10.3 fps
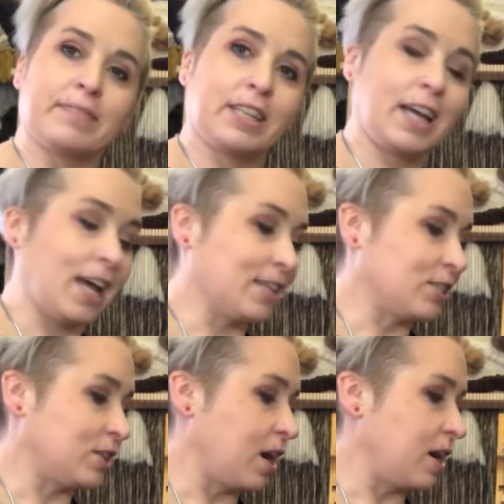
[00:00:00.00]
to get
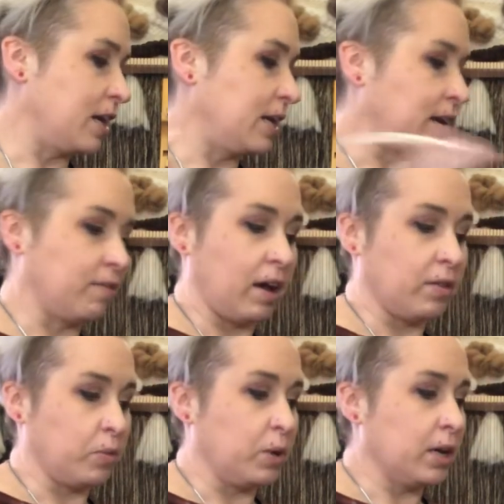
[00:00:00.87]
started, I've
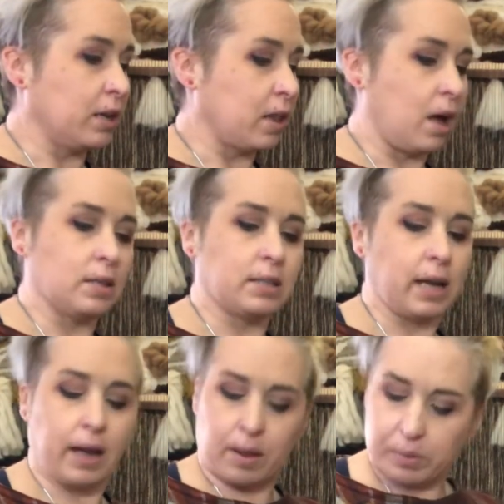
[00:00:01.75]
got the wheel all
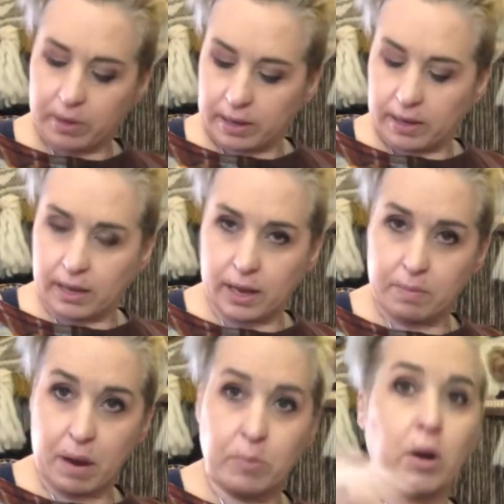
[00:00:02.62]
set up. And
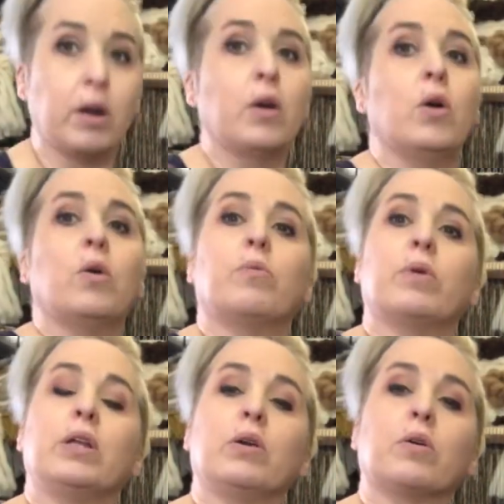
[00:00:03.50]
remember,
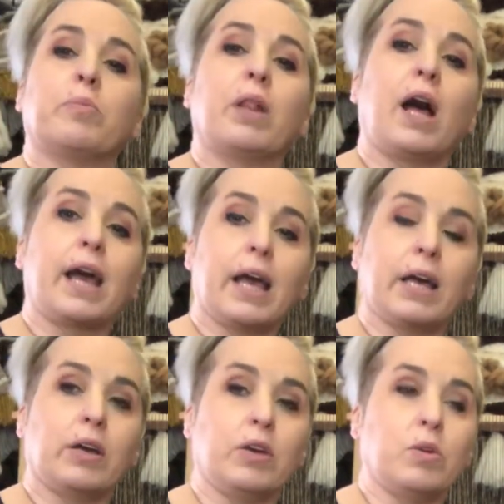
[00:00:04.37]
when you're
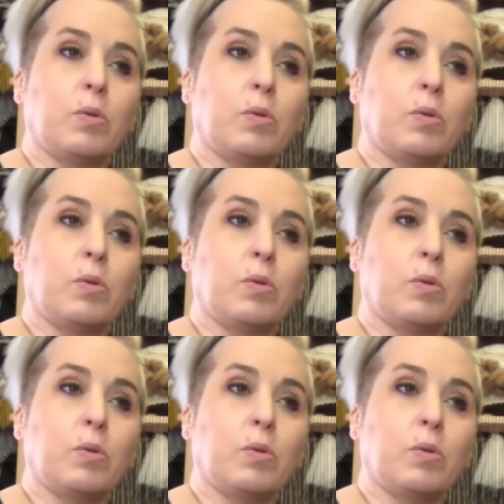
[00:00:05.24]
plying, you